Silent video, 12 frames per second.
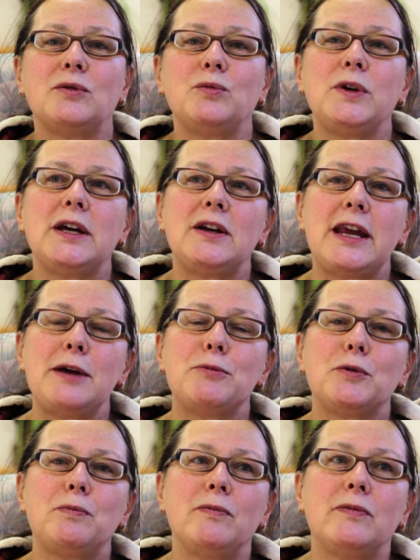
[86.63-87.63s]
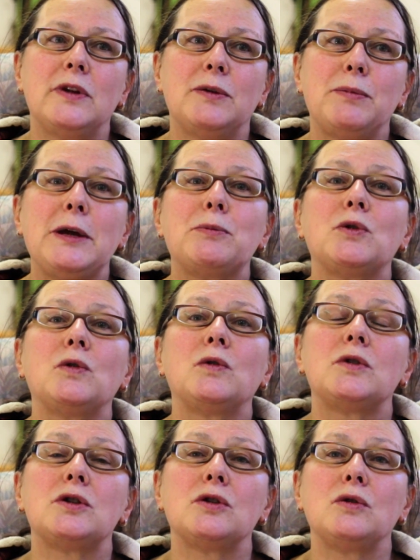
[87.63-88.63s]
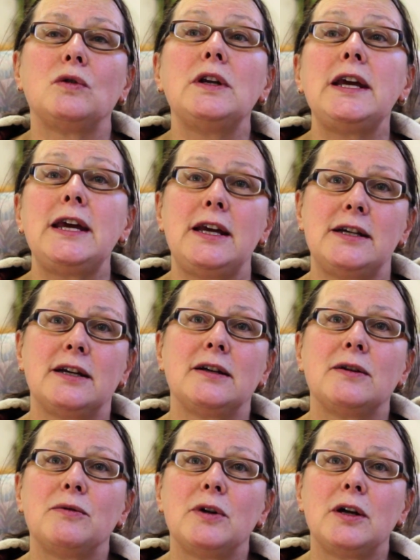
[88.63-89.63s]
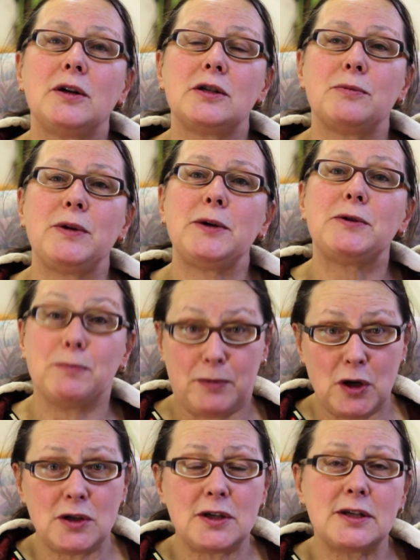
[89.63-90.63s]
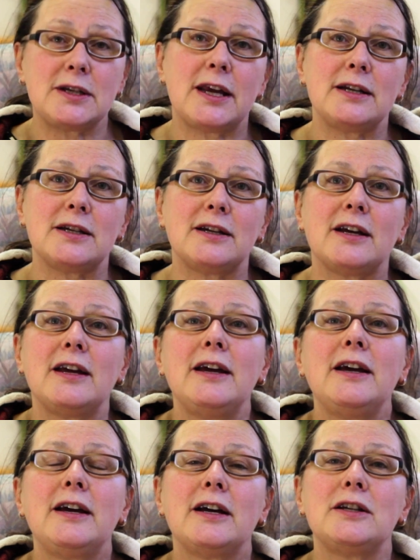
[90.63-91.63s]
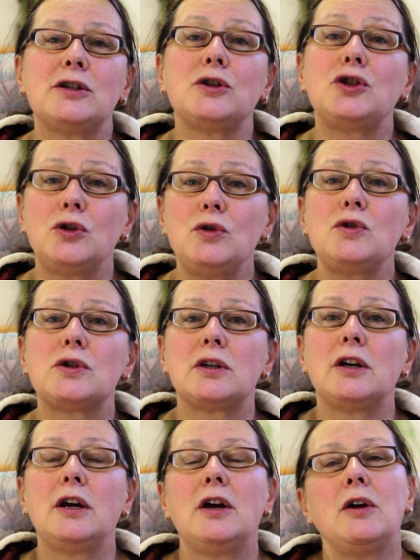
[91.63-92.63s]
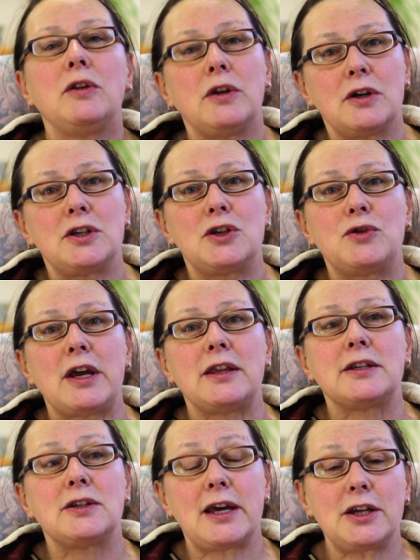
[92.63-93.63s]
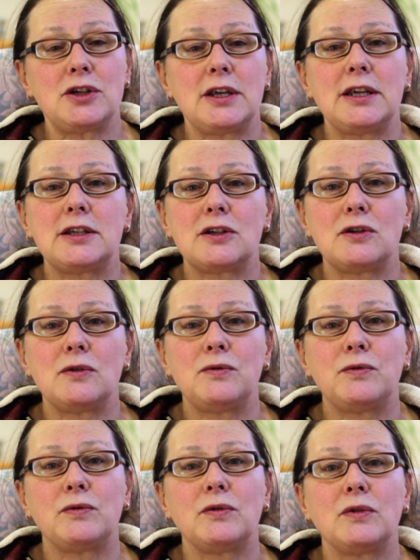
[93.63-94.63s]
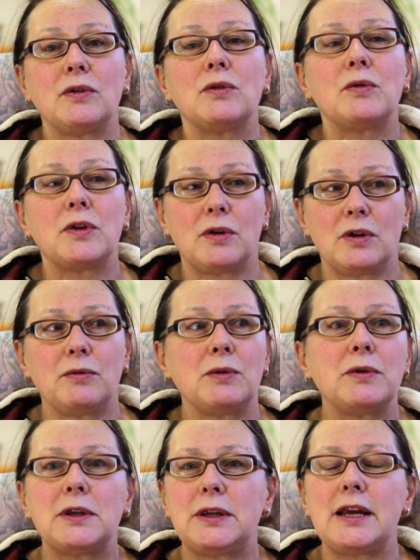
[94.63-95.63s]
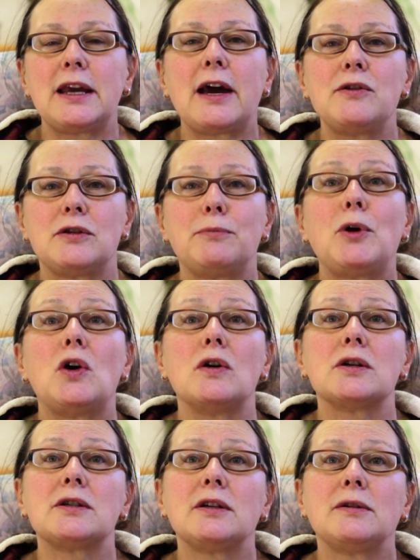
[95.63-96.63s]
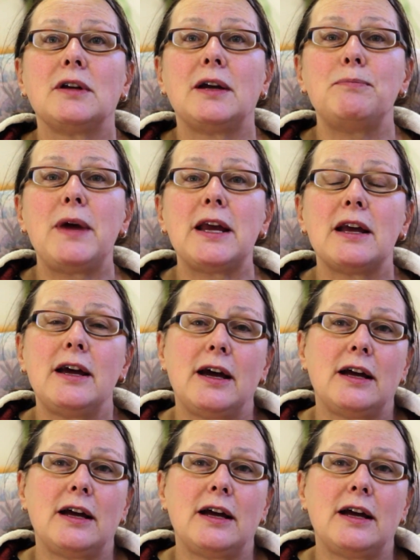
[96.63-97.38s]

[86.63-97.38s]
we enable people to lead, to be person-centred, and to choose their strengths, to actually sort of think out the box and make